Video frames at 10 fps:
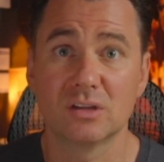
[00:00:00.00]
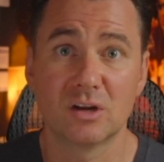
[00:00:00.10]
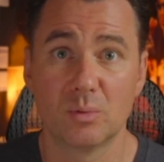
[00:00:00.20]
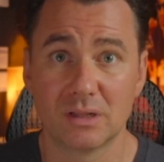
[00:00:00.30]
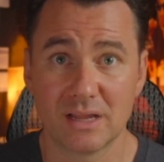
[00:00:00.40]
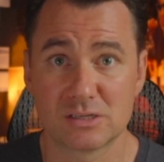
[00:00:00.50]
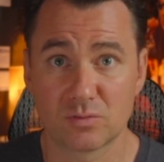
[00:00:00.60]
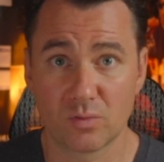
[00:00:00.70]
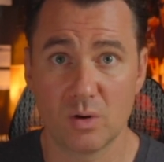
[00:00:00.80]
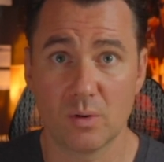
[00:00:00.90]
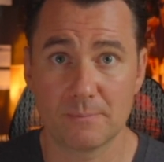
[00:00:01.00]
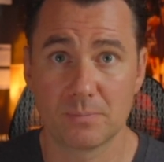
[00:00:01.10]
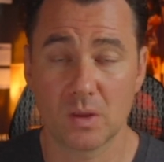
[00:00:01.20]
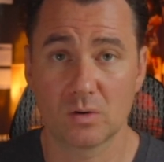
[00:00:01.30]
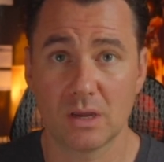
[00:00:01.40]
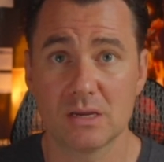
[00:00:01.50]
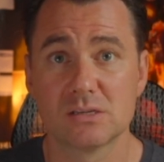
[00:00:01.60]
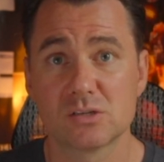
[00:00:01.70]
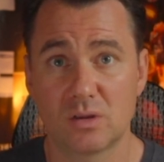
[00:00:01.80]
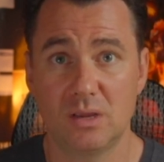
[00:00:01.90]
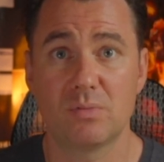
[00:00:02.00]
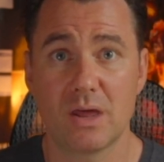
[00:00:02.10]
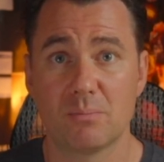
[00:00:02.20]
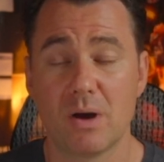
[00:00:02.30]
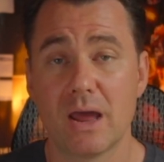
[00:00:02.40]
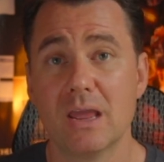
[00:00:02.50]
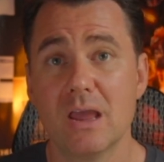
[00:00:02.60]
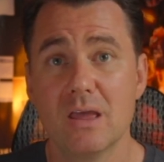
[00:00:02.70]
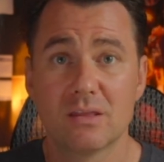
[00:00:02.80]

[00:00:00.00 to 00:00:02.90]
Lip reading: are a little bit less frequent, okay? So keep that in mind.